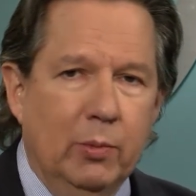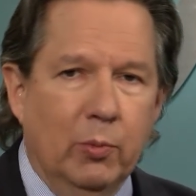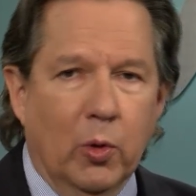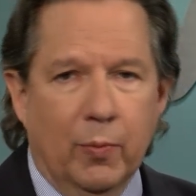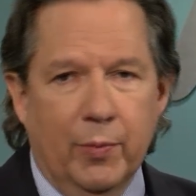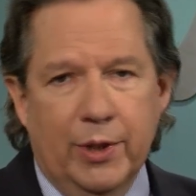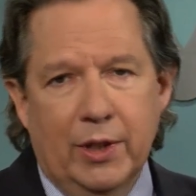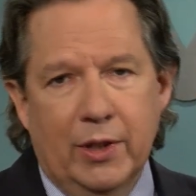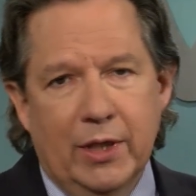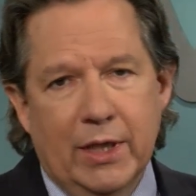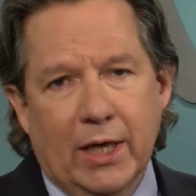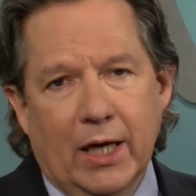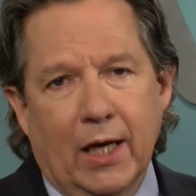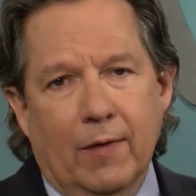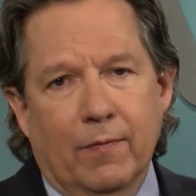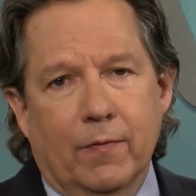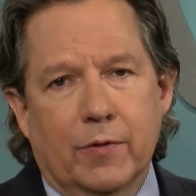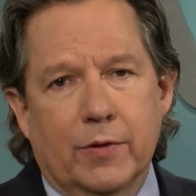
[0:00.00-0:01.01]
morbidity
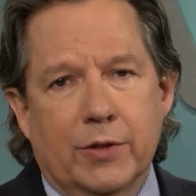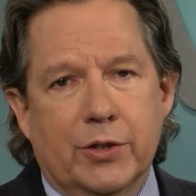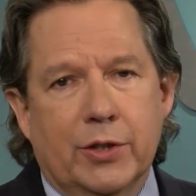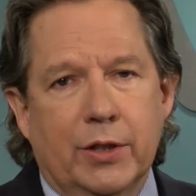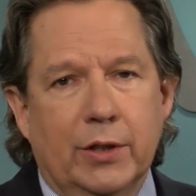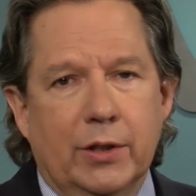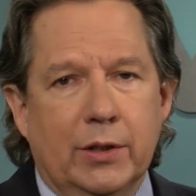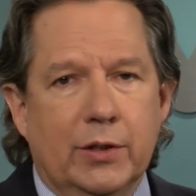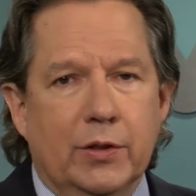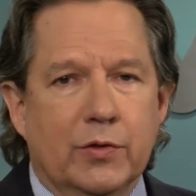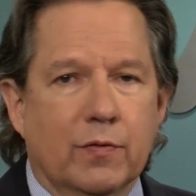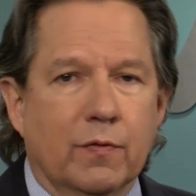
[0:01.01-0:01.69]
conferences,